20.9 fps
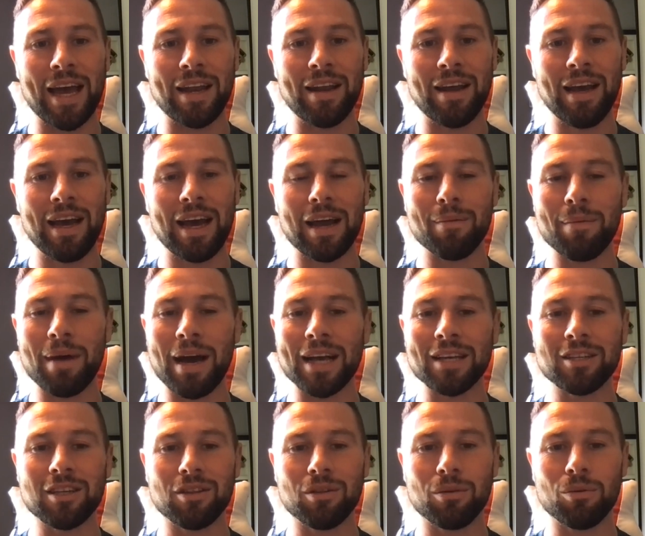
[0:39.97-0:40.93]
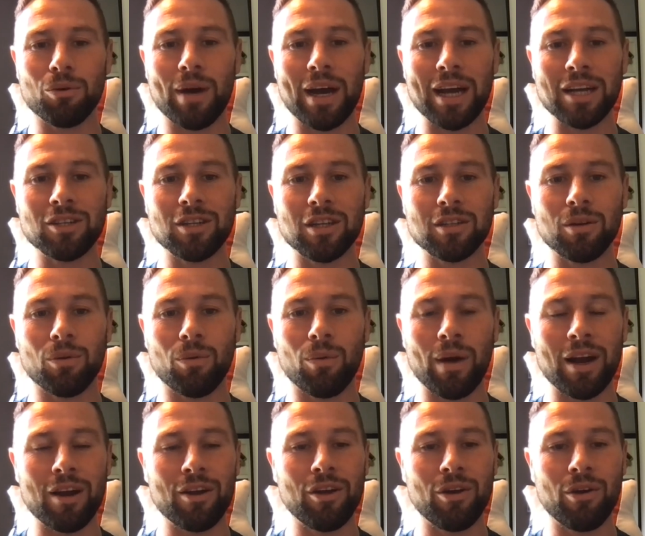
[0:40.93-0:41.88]
And I'm asking them questions of
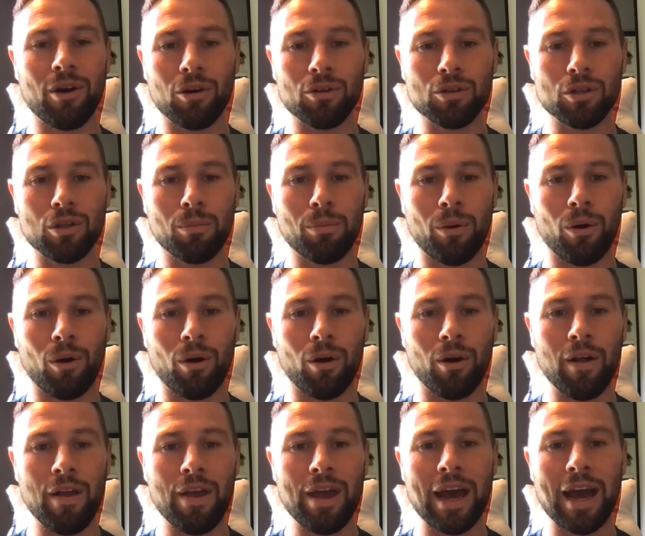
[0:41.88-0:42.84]
where are you holding the ball?